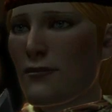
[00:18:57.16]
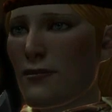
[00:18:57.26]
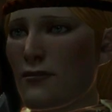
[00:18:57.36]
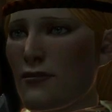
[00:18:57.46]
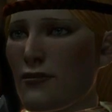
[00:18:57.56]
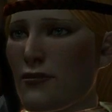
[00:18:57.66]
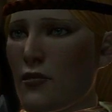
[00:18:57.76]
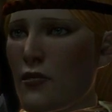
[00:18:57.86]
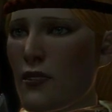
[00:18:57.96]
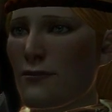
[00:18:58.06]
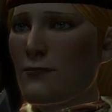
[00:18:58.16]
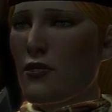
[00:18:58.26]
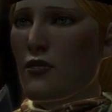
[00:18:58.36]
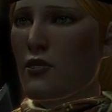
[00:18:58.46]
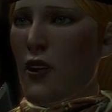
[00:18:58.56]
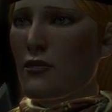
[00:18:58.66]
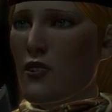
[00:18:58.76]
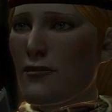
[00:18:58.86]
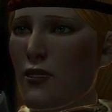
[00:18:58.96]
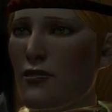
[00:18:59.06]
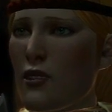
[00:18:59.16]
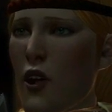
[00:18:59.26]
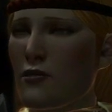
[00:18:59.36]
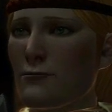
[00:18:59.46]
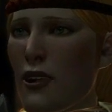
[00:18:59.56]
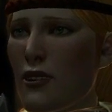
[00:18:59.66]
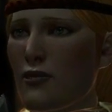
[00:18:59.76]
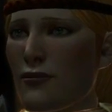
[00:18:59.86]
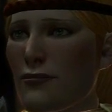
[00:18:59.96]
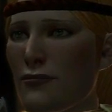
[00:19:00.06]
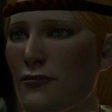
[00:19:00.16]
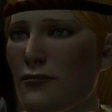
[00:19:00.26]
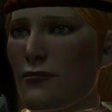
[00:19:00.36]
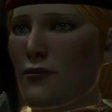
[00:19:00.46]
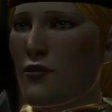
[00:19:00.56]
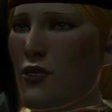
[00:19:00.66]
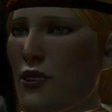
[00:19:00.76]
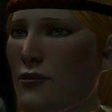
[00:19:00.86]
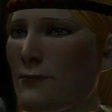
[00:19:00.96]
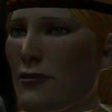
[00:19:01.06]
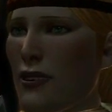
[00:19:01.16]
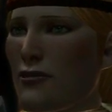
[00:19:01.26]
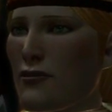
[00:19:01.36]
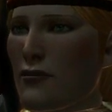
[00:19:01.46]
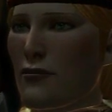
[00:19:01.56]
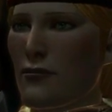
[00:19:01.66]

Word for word: Ah, not for much longer if this goes bad. What a mess.